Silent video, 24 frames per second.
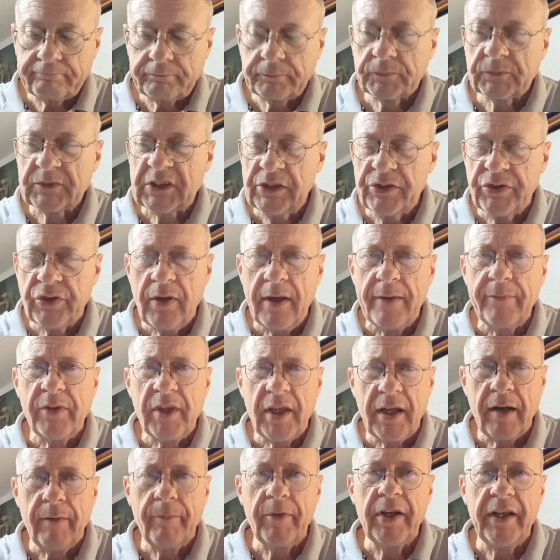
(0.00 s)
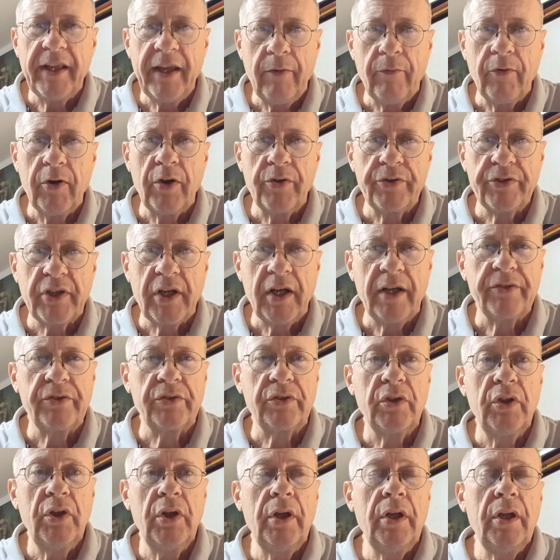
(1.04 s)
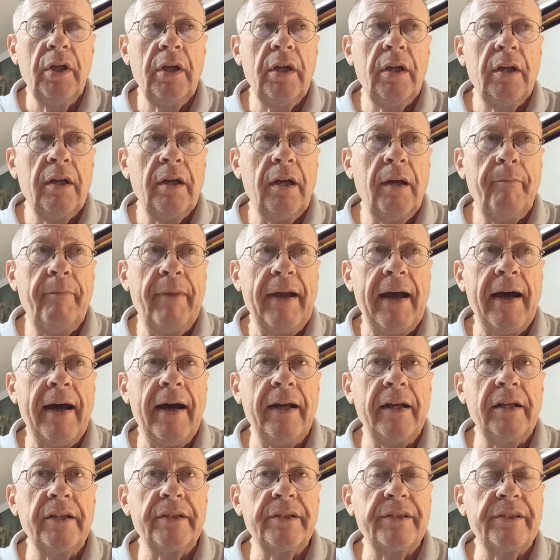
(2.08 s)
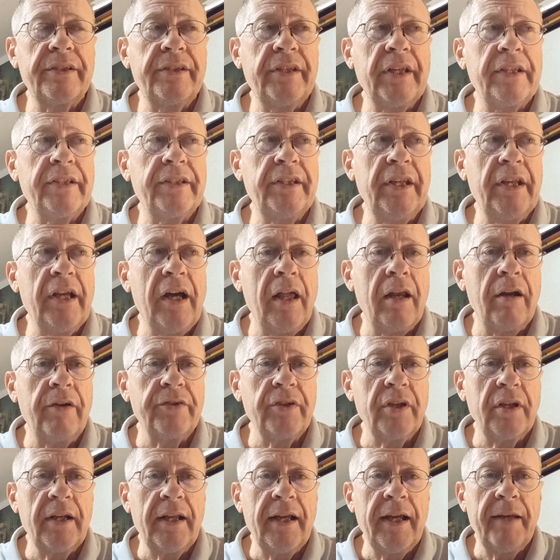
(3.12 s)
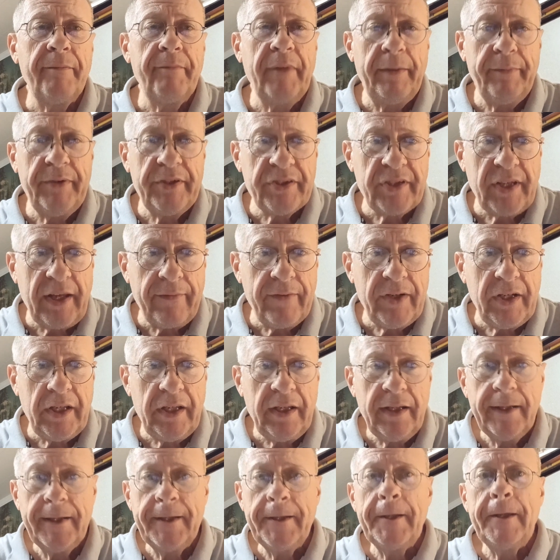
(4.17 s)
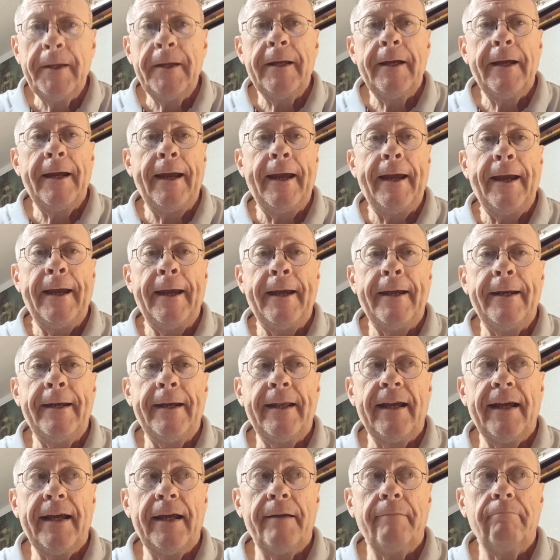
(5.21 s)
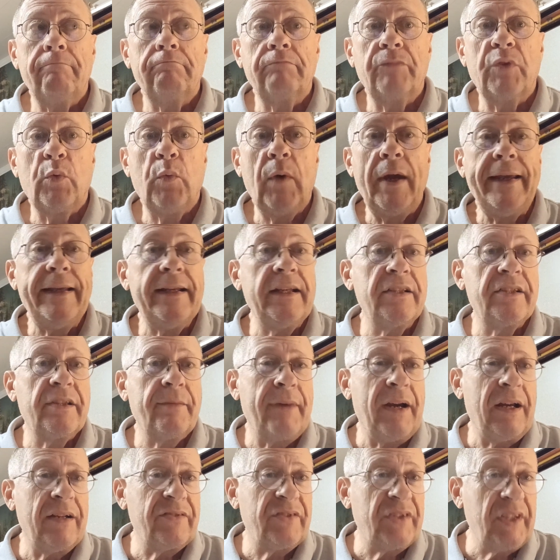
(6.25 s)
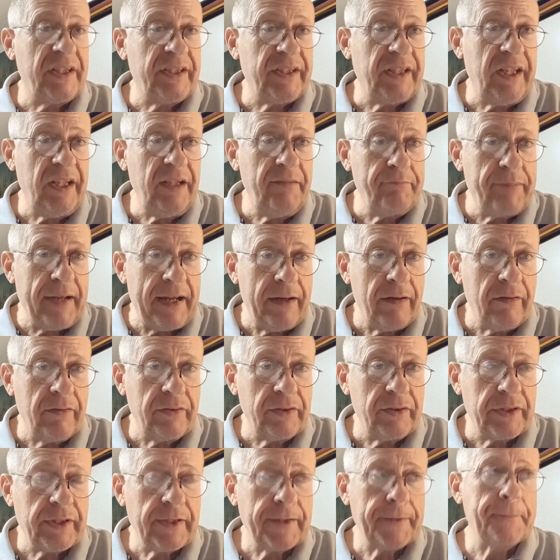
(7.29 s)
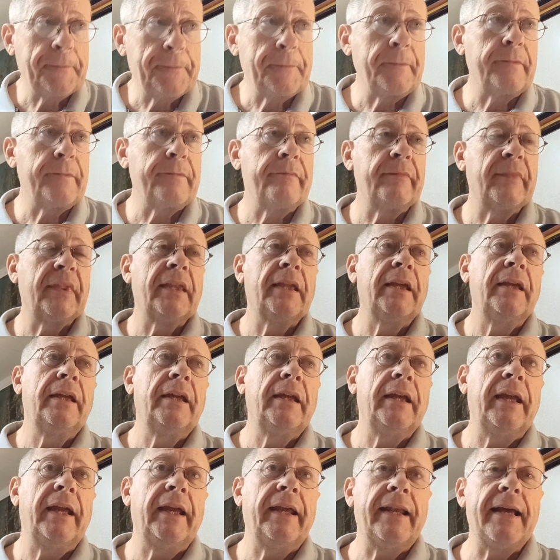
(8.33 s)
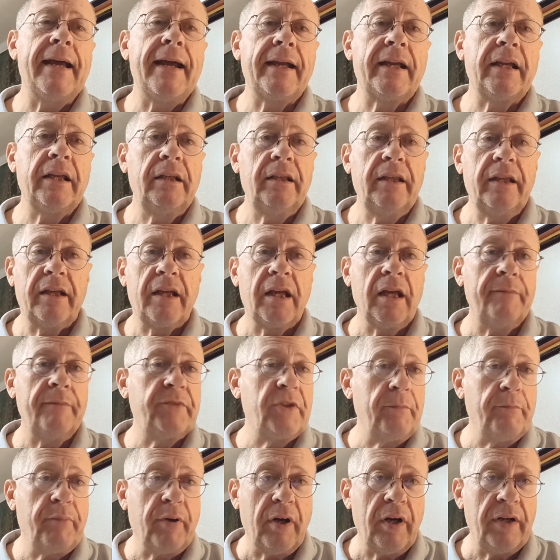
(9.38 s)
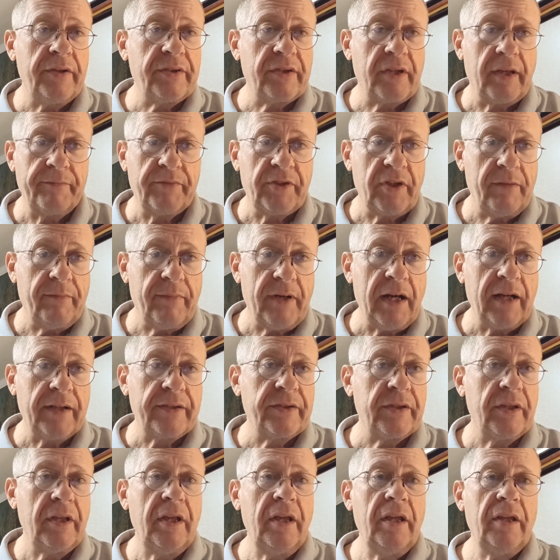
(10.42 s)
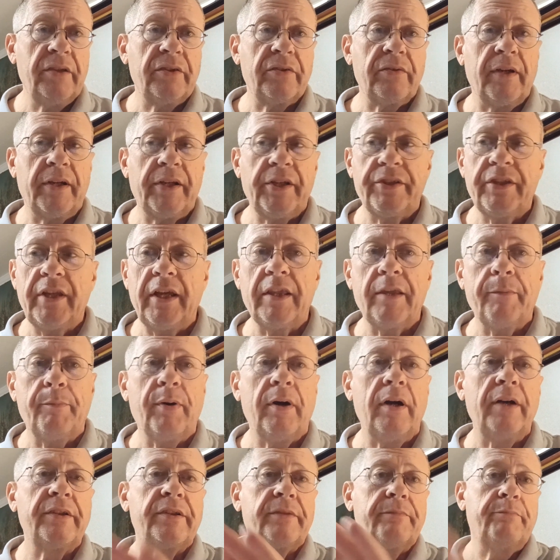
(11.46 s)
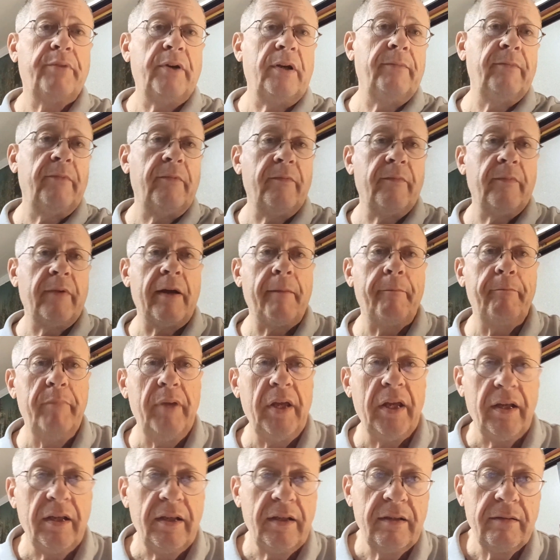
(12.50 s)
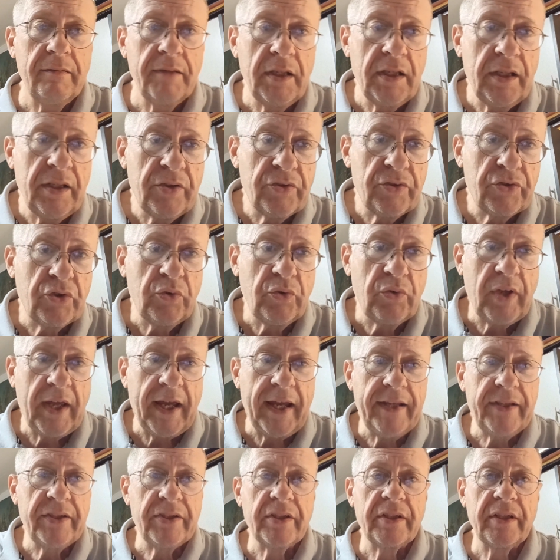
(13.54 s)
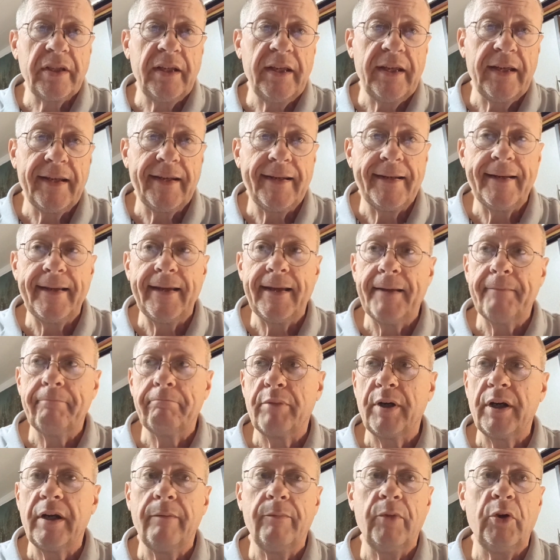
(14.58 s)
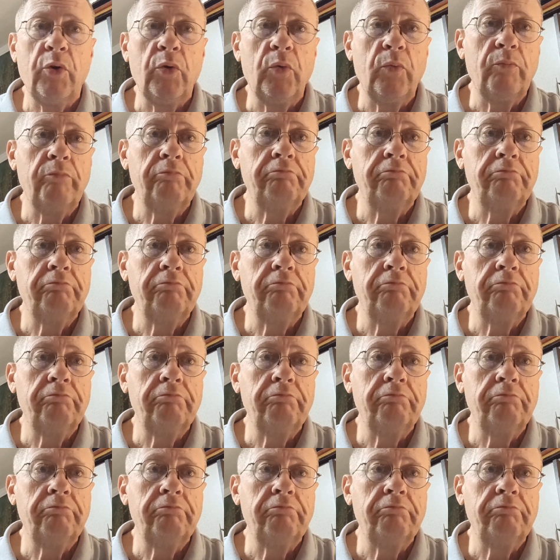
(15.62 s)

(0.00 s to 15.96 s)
So I think I'm going to get one of those. It costs about $60 online, maybe $70. And the weight is about 16 pounds. And I can. It comes in parts, comes in a box. So I just take the parts, put them in my big suitcase, and bring them home